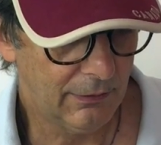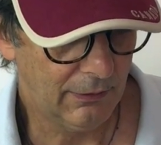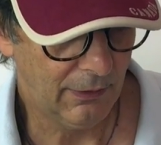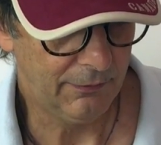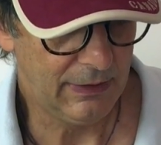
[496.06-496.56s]

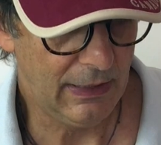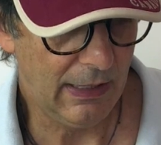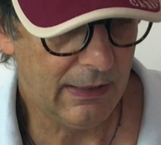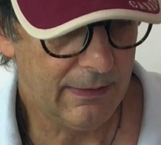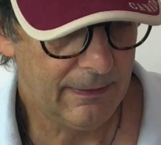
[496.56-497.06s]
of the
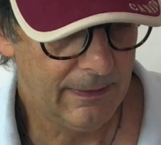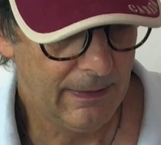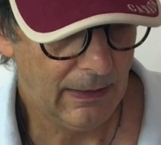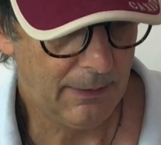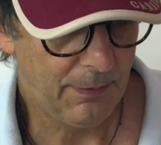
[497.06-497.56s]
A
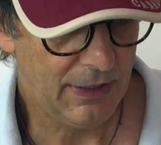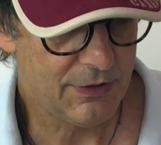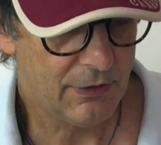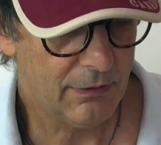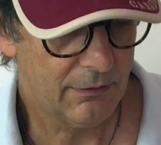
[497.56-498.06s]

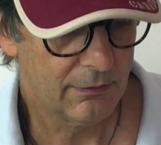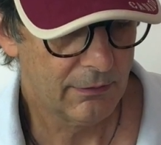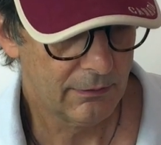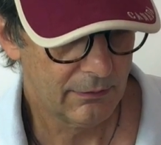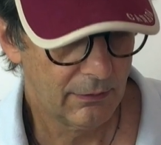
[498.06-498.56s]
arpeggio,
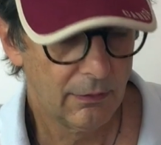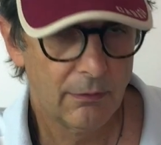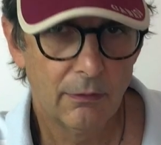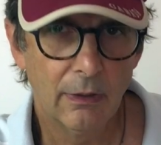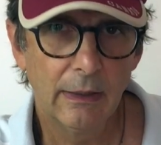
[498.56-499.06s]

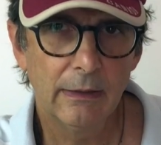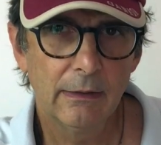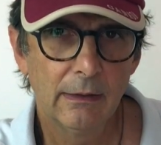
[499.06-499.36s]
right?